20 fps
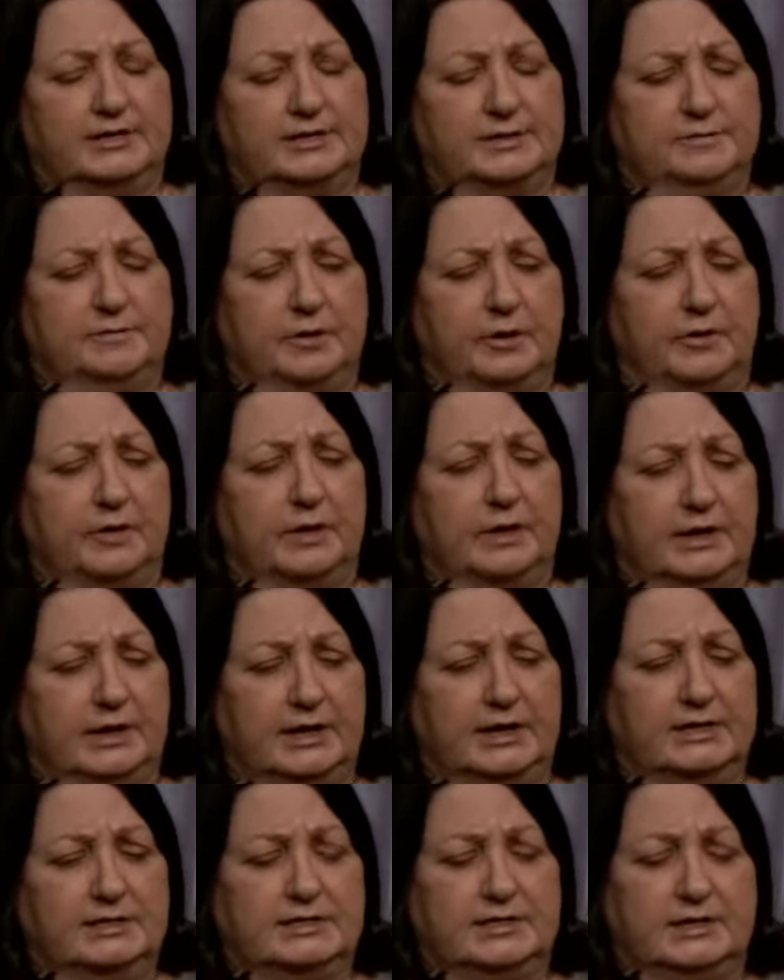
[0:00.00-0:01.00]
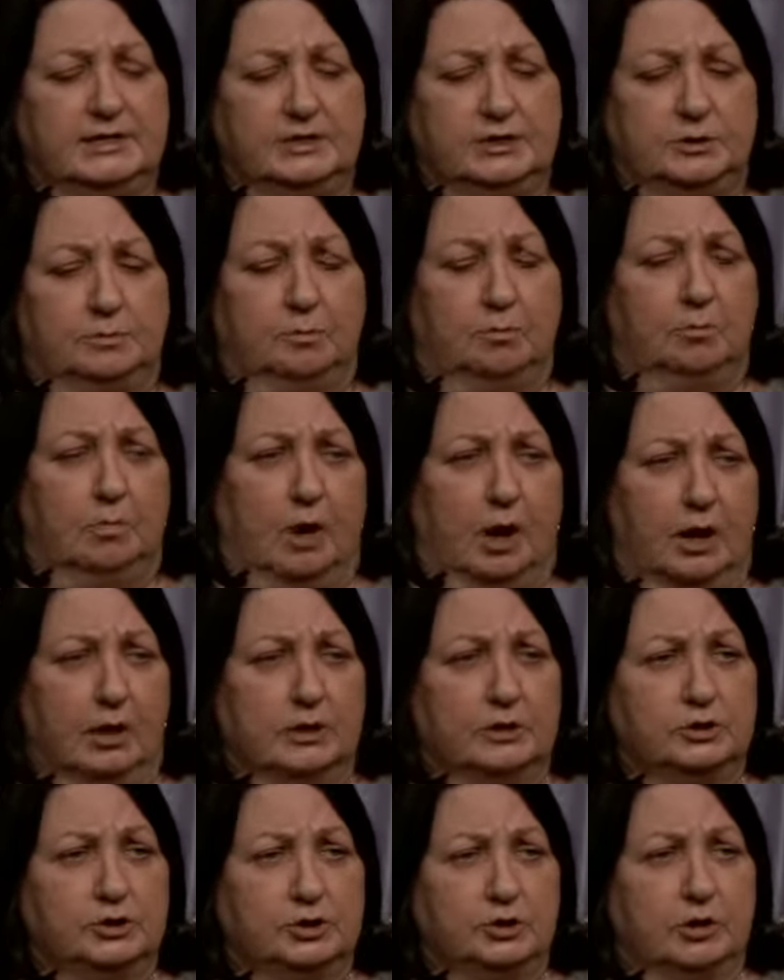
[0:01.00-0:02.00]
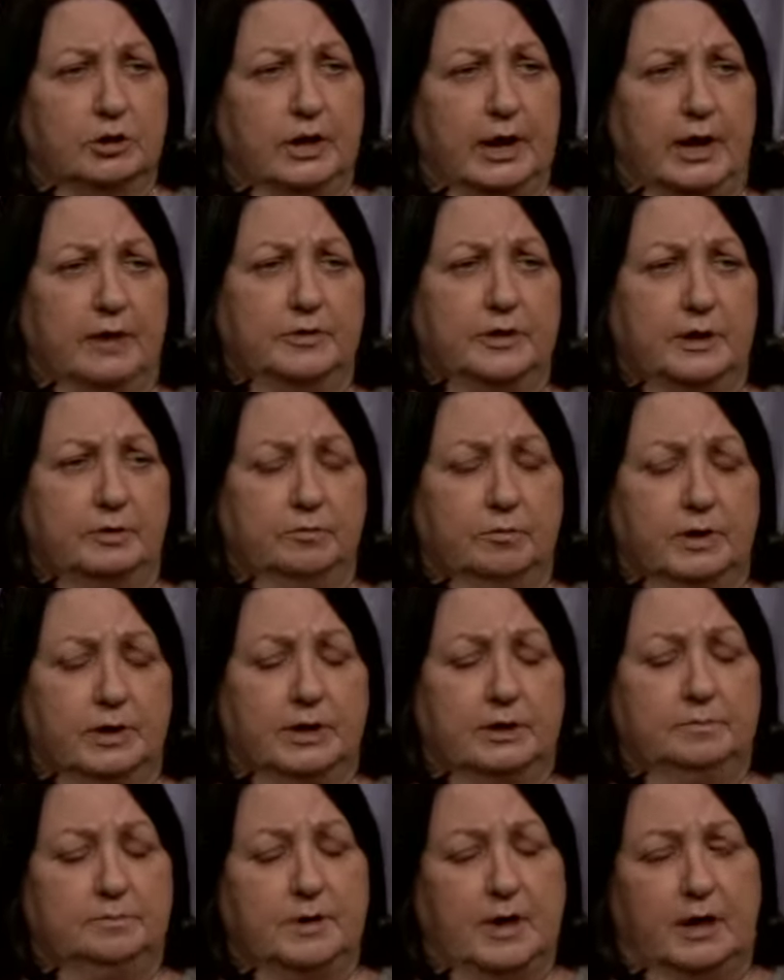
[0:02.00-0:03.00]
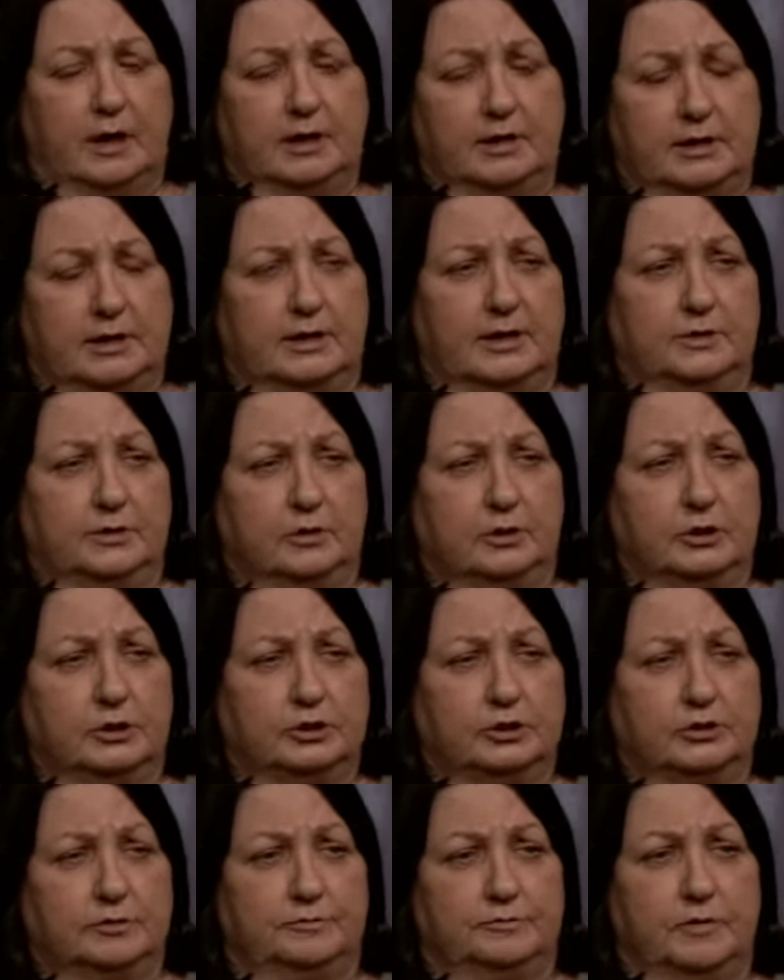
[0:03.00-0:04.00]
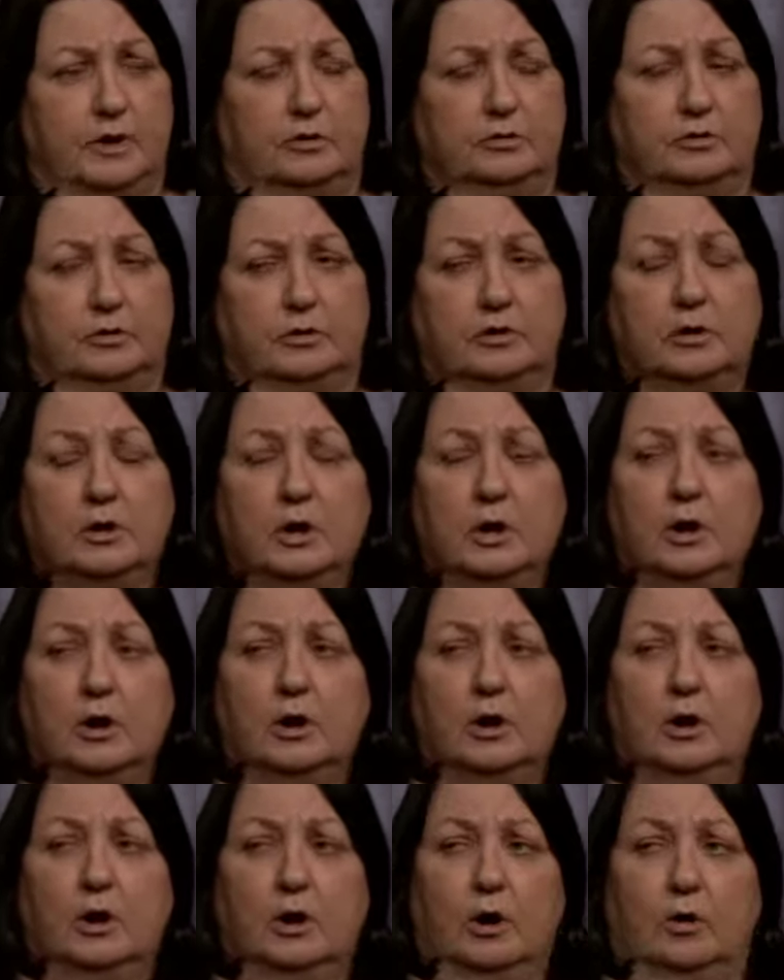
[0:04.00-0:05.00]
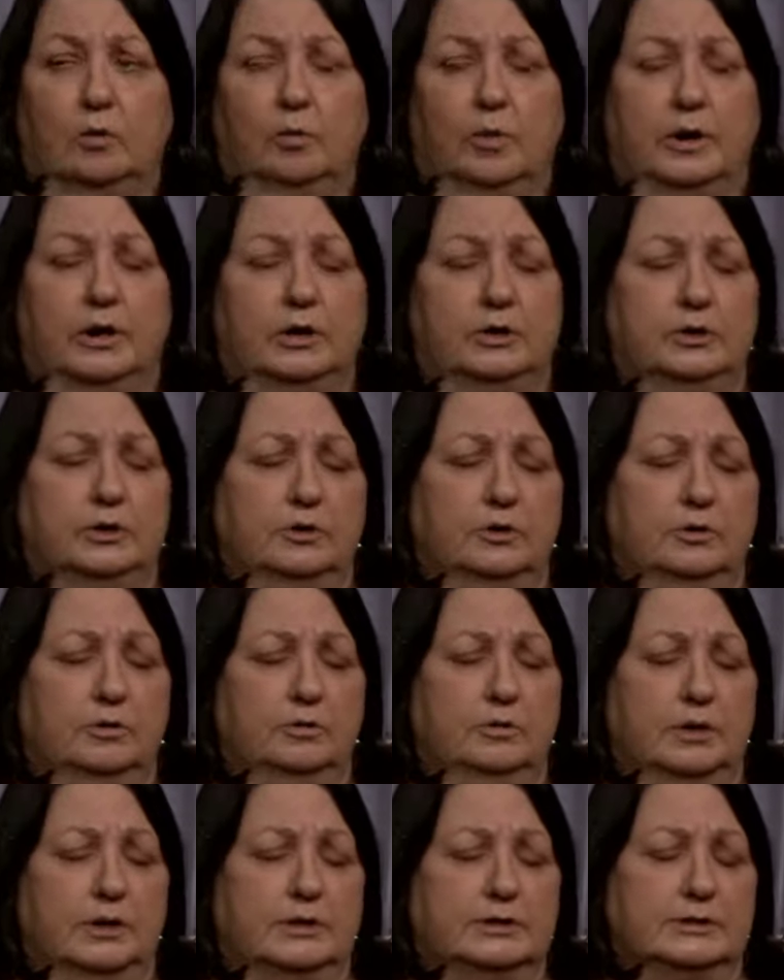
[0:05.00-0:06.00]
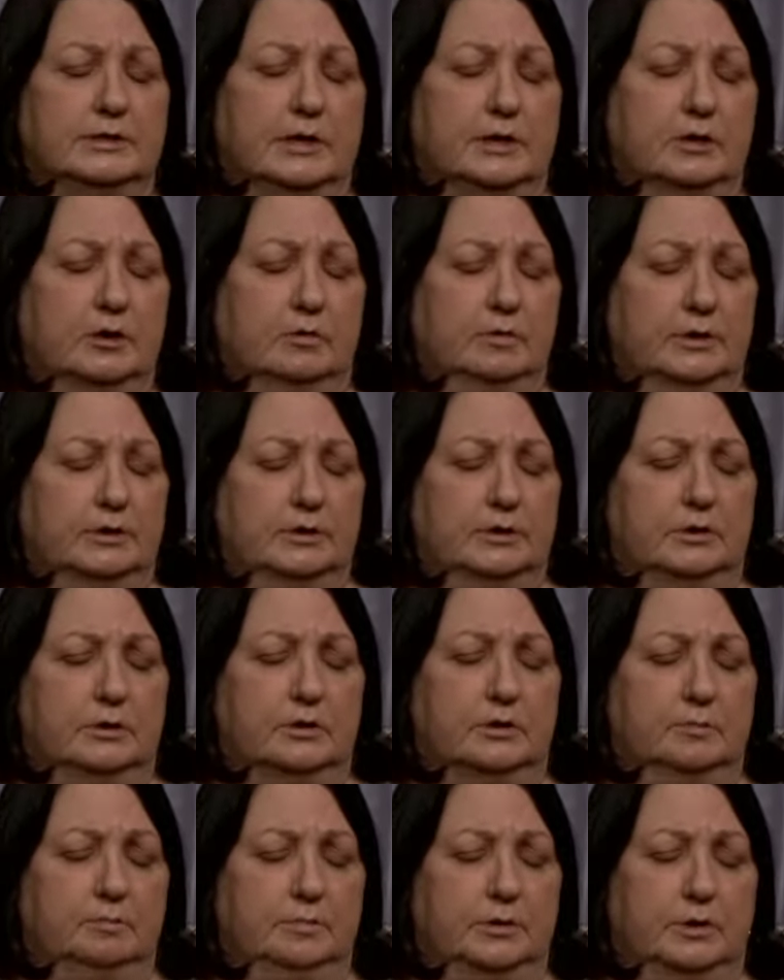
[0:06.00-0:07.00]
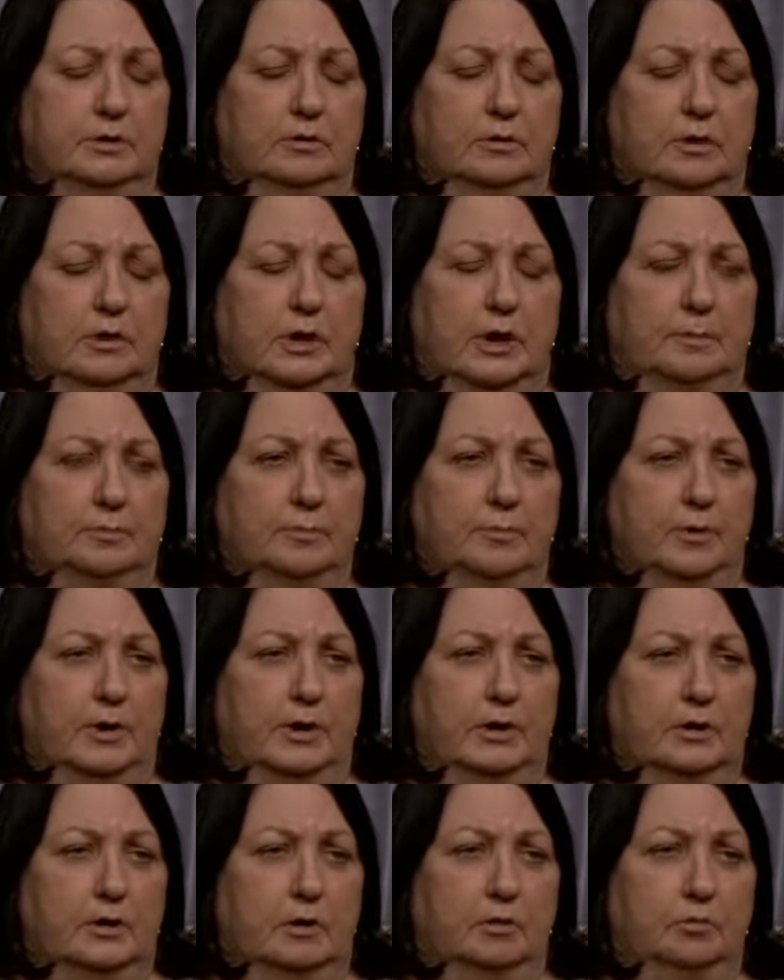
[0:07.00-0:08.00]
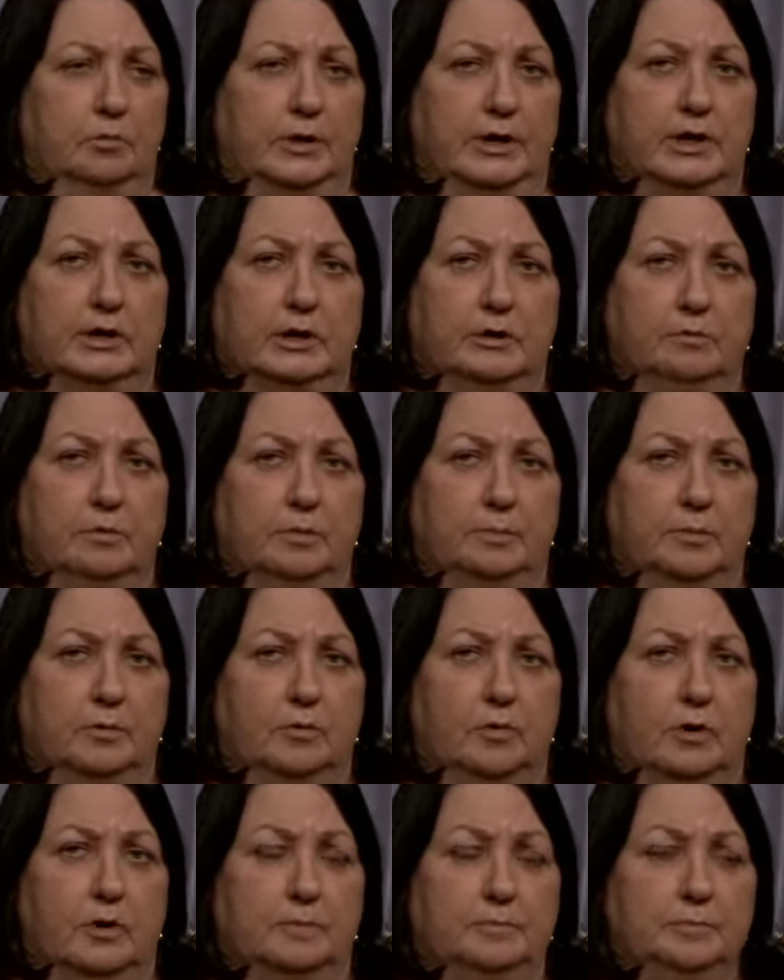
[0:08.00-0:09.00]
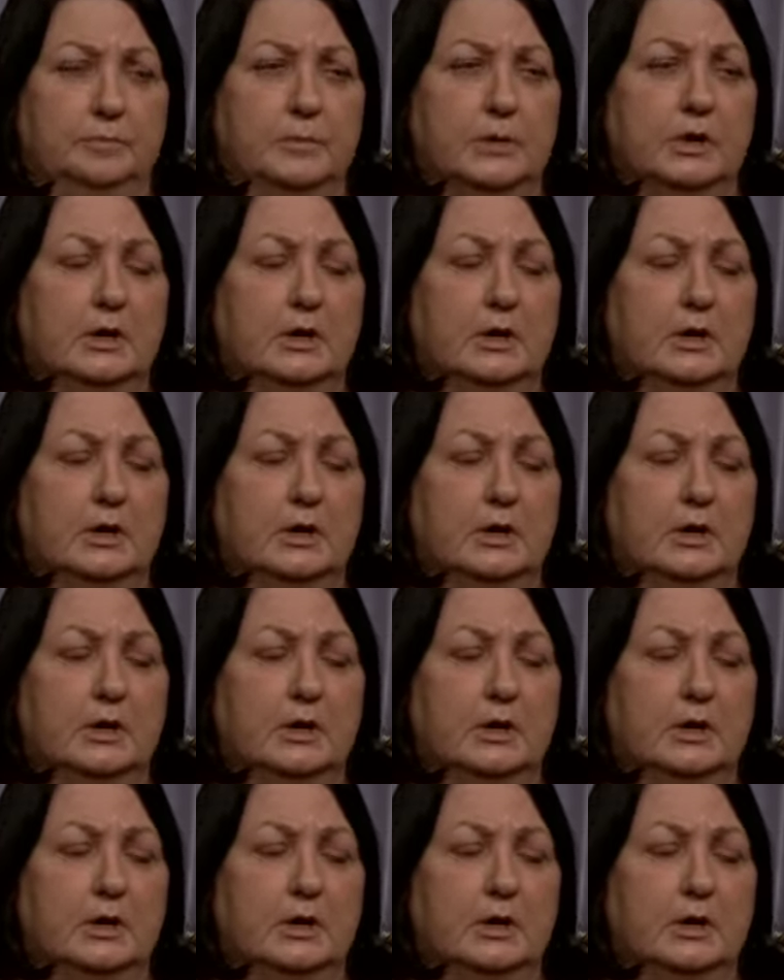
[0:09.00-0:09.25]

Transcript: it's very easy to monitor how they read. I can either use the folder or what I do is I go into the computer and I print a weekly report.